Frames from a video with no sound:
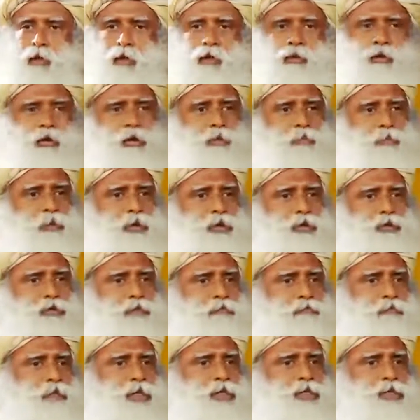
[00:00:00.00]
not because
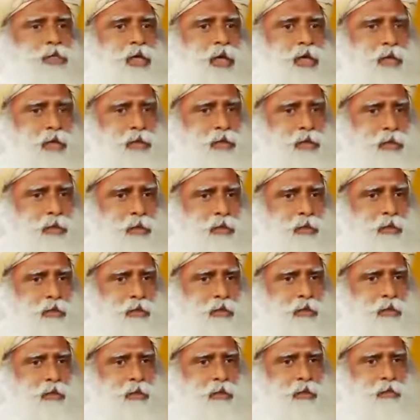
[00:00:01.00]
of my charity,
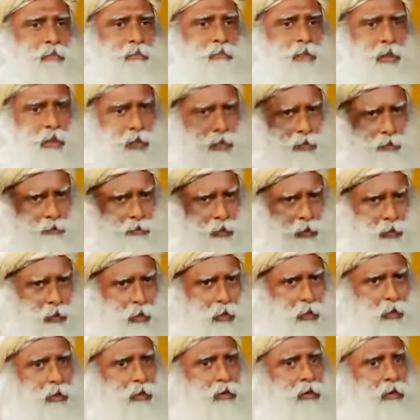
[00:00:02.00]
because of the
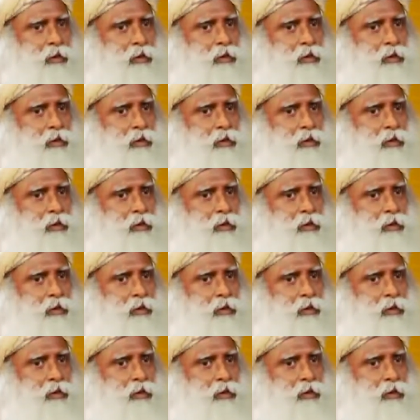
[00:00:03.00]
law.